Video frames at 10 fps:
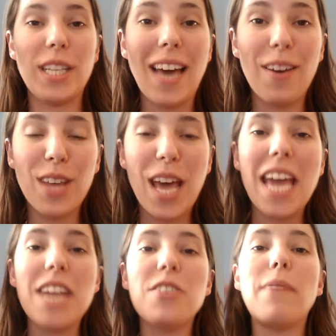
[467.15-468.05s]
South
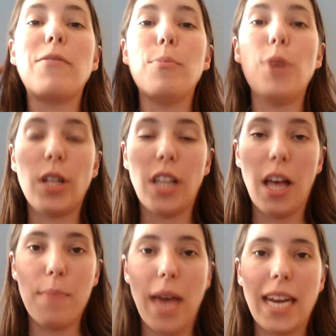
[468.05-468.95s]
in time for book
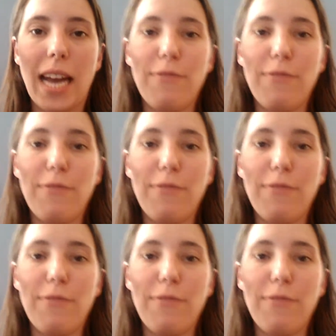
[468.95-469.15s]
club and I